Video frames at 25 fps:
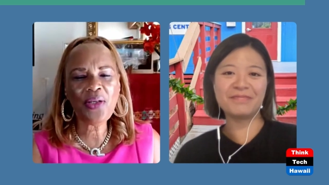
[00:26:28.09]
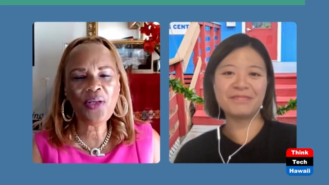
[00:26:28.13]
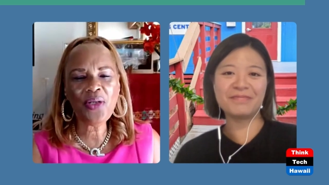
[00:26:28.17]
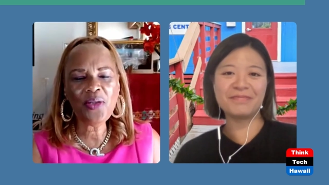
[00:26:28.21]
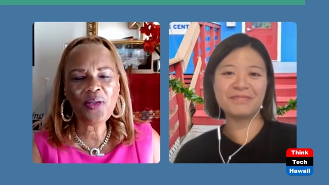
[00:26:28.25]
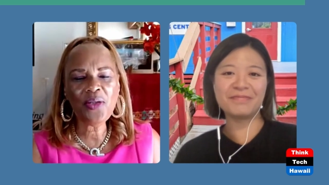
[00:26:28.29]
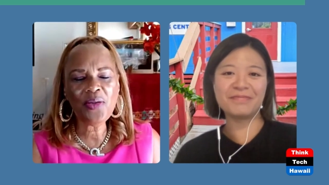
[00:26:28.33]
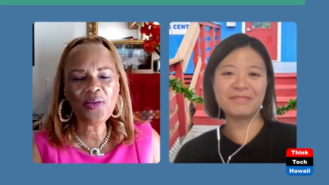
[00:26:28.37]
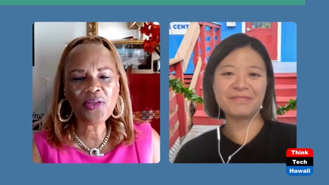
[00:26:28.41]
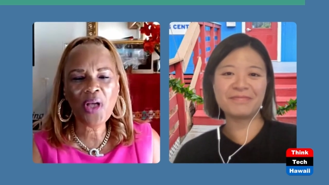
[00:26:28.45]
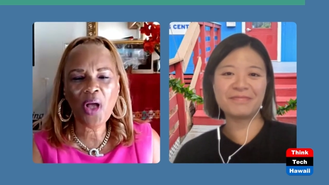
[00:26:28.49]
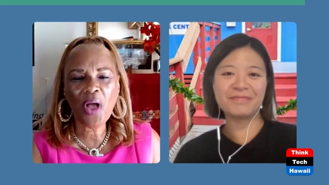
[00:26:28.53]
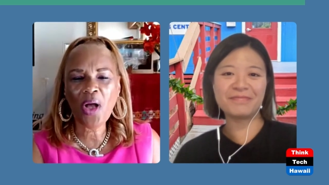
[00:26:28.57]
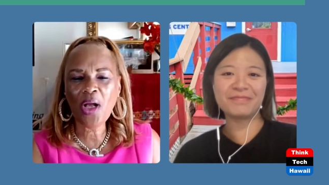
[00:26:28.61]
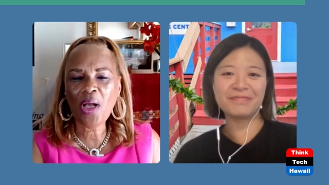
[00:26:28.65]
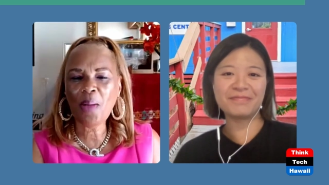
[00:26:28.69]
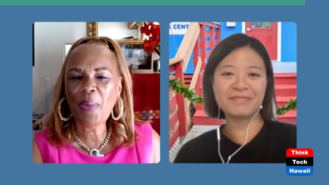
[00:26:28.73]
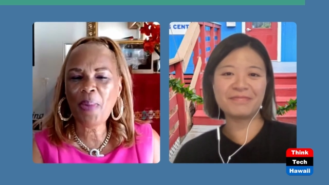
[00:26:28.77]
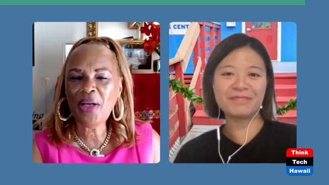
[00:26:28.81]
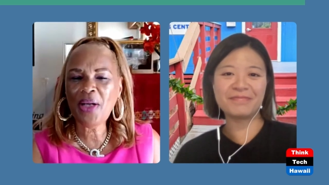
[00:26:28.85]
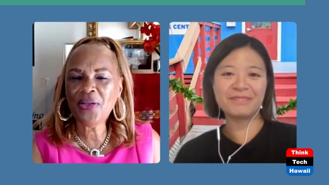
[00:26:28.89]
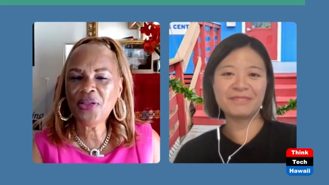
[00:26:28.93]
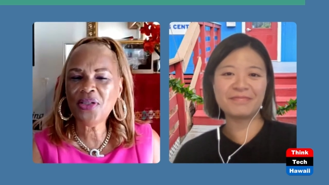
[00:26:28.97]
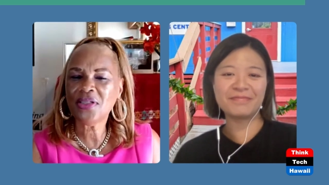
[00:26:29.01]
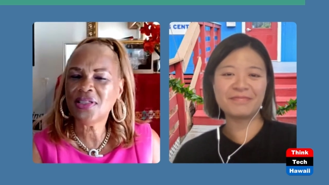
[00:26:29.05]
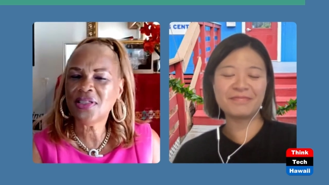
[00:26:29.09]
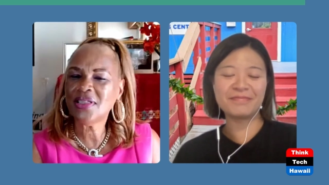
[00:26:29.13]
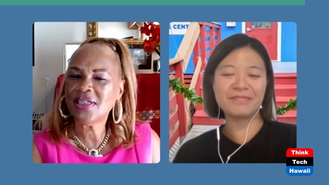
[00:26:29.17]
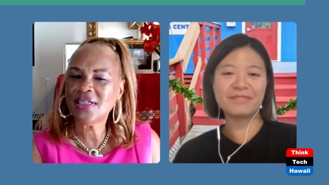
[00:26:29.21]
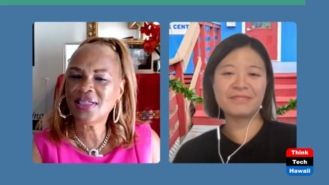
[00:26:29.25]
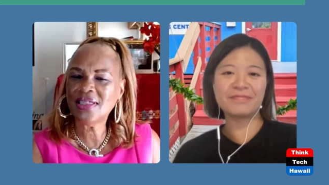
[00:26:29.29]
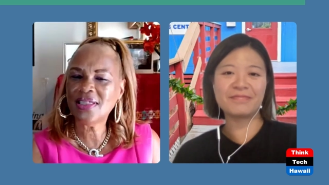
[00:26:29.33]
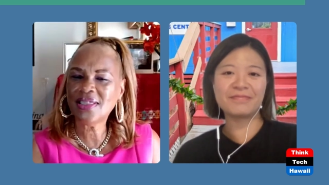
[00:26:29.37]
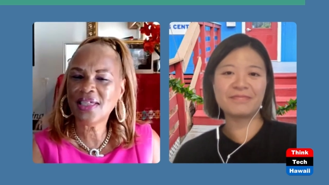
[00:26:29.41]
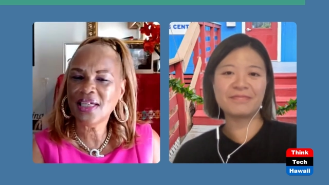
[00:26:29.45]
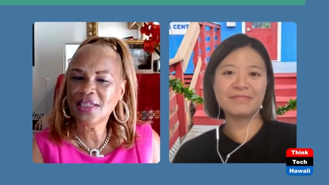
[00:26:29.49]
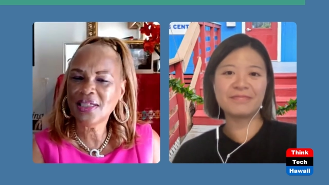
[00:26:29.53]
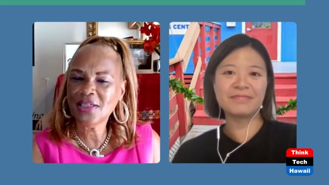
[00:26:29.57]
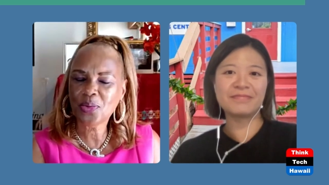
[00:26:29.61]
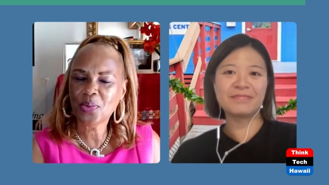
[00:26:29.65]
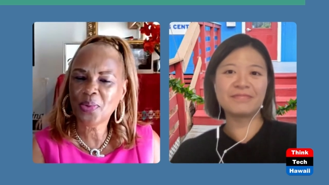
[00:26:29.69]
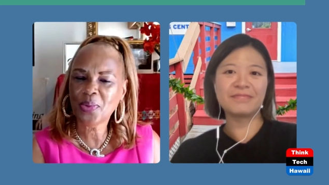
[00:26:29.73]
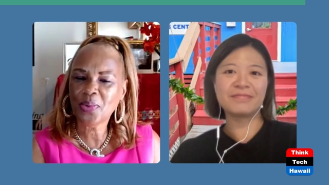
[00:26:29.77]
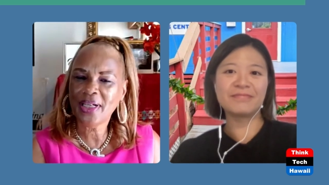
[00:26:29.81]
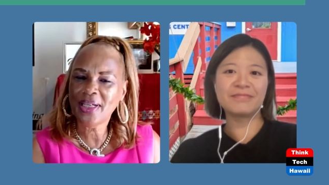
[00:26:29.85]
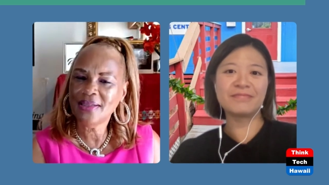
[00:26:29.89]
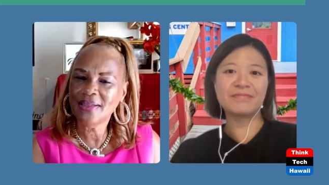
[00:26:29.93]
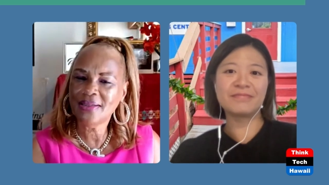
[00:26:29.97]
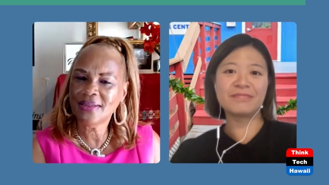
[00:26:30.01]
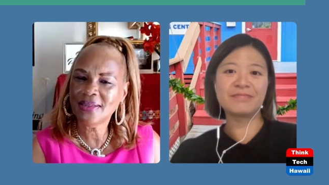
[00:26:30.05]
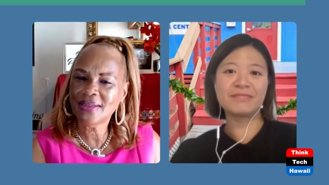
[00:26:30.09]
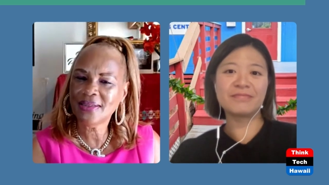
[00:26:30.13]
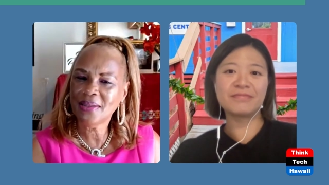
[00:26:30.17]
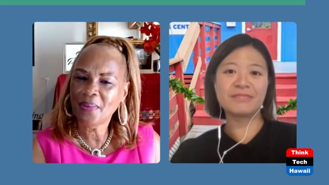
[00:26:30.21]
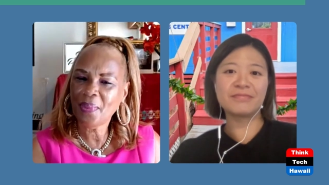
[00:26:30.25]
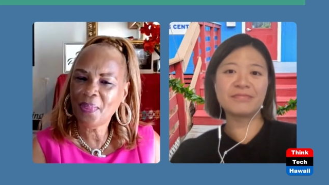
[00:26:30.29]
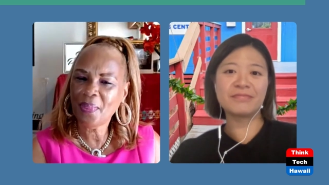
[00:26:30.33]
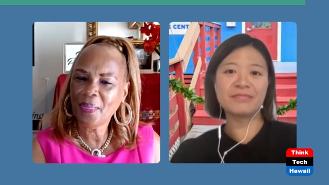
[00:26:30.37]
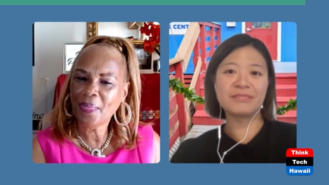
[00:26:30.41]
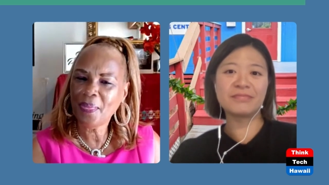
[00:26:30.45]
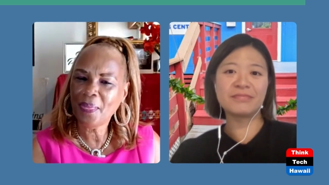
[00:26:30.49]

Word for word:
Speaker 1: can you talk about your success rates?